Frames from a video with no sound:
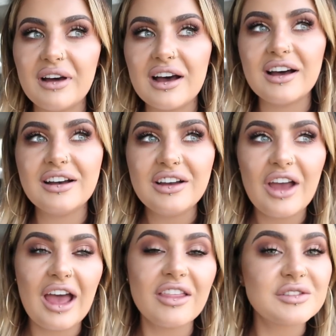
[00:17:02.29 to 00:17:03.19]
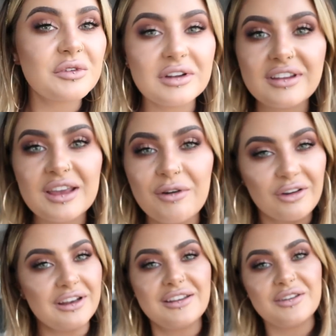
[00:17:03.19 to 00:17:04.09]
but at this moment in time
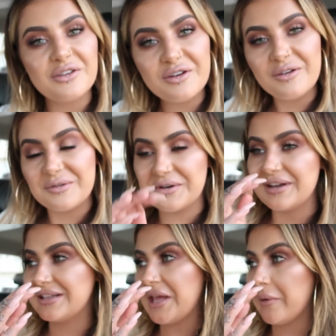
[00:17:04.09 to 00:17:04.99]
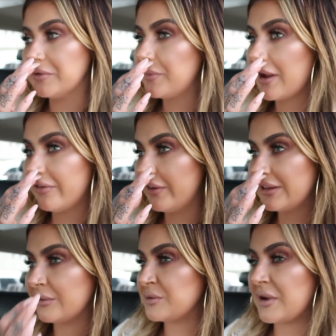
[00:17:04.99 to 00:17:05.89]
all you need to know was it was
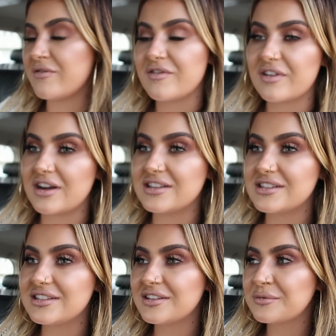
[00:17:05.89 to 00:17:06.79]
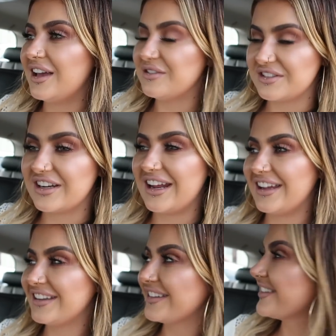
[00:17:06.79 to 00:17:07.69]
perfect it was perfect for us it was
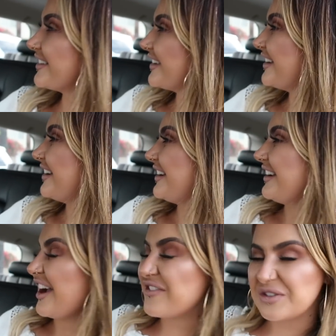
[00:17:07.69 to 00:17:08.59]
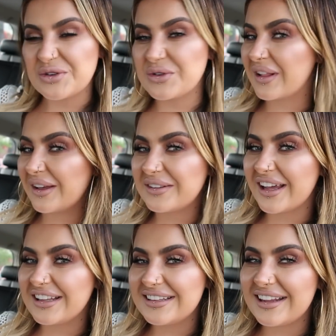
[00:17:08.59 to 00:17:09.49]
great I'm on total cloud
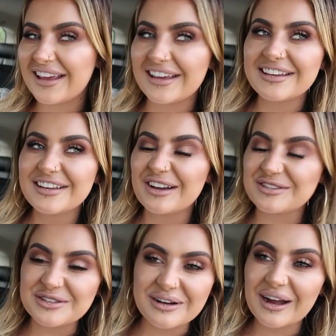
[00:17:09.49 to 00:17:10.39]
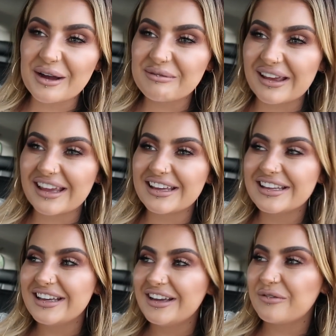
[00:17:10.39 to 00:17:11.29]
nine today. I'm so happy.
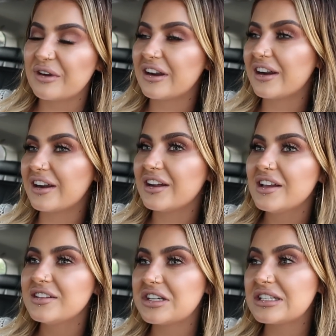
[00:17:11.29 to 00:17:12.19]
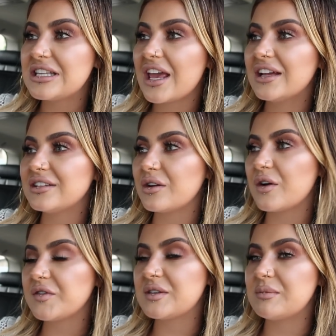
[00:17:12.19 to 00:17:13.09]
We're just headed
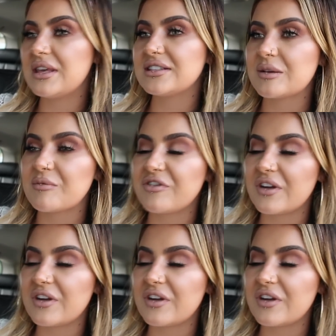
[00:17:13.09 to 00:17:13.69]
off to meet some